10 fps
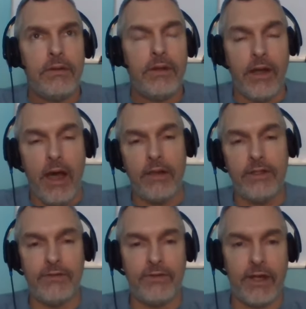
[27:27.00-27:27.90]

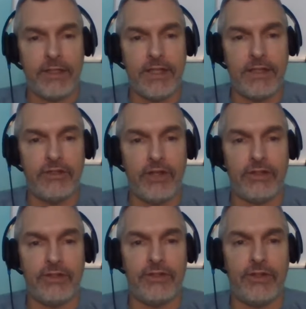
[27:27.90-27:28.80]
knowledge of correct sentence
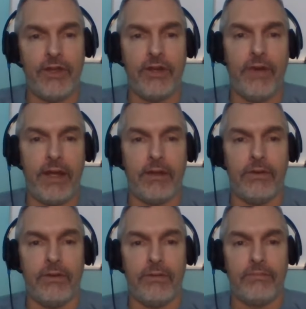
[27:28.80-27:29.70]
structure is
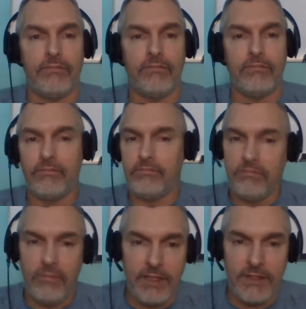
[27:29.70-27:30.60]
theoretical.
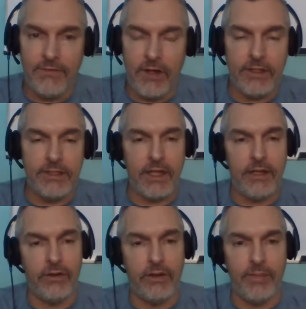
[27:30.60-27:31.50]
Is it fair to say
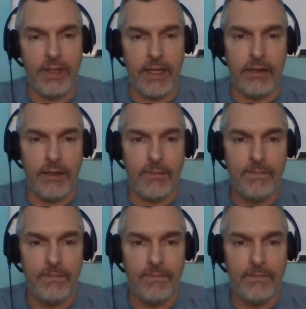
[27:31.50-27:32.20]
you're a beginner?